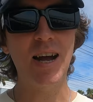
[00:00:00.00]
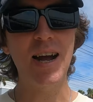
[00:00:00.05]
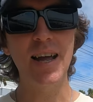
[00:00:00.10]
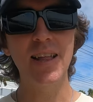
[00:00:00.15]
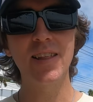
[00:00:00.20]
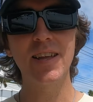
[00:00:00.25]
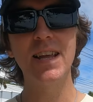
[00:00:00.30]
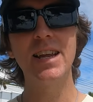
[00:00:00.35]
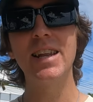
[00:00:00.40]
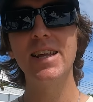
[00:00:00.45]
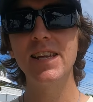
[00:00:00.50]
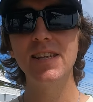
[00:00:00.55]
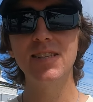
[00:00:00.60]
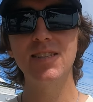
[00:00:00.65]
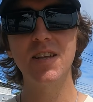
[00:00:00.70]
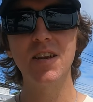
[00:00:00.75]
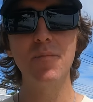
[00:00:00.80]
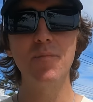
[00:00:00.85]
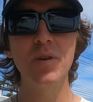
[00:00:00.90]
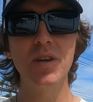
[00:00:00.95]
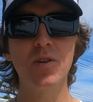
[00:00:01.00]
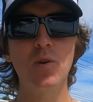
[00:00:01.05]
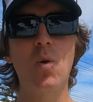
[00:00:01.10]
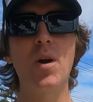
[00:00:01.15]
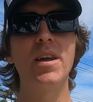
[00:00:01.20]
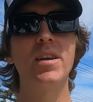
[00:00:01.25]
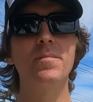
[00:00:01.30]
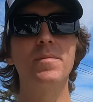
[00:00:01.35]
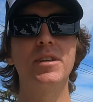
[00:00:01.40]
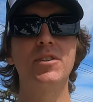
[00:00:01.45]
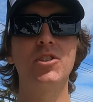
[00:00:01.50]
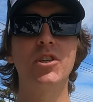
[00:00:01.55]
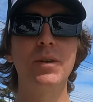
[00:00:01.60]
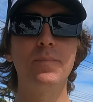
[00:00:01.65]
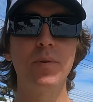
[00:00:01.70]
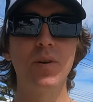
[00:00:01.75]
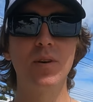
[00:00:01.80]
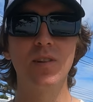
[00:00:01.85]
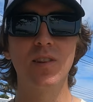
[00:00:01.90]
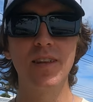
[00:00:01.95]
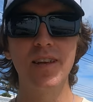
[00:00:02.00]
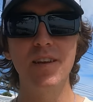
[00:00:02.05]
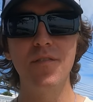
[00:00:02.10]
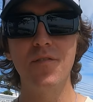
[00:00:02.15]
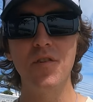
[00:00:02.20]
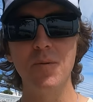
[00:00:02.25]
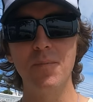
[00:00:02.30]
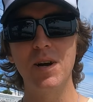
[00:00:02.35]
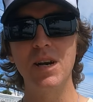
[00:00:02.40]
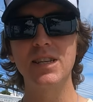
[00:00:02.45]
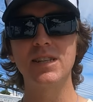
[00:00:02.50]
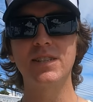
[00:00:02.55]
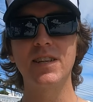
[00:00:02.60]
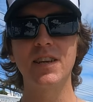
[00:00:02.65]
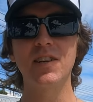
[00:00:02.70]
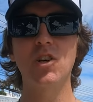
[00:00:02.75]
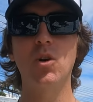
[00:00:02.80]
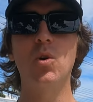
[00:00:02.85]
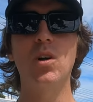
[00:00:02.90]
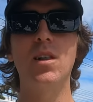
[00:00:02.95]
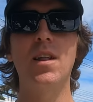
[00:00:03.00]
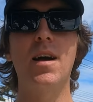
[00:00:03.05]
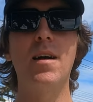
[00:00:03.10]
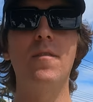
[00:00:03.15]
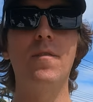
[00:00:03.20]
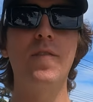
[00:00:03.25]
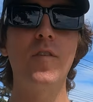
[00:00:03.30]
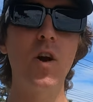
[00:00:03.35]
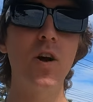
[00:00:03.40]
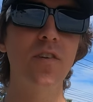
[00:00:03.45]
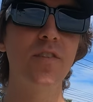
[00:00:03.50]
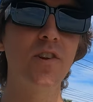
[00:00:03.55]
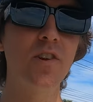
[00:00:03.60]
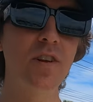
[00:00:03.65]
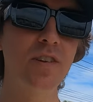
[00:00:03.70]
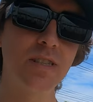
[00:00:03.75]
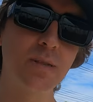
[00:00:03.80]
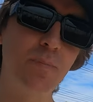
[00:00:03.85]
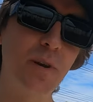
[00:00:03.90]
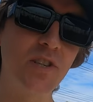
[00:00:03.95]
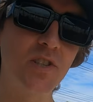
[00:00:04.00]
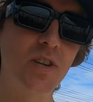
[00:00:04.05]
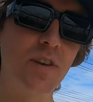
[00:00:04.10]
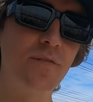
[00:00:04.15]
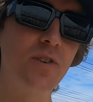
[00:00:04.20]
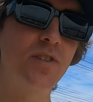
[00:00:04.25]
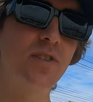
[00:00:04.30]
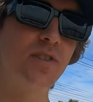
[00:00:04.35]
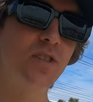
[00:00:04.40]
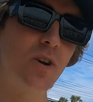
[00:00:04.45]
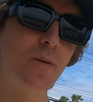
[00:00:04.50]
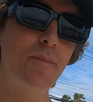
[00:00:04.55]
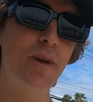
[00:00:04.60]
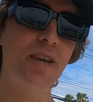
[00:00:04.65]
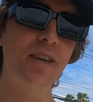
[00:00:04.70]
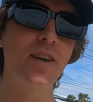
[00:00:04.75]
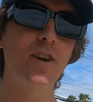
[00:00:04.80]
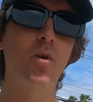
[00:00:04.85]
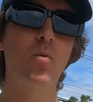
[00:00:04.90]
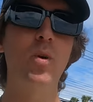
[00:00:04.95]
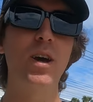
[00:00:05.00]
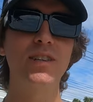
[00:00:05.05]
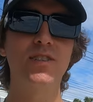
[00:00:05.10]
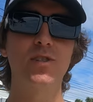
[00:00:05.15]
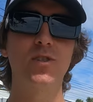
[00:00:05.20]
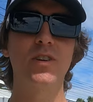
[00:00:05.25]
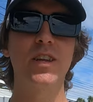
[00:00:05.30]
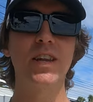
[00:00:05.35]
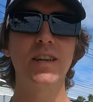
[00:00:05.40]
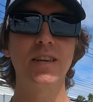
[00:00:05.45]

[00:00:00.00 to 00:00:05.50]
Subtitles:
Thailand is gonna be quite a bit cheaper to live. Your money's gonna go a lot farther, especially if you're still making a Western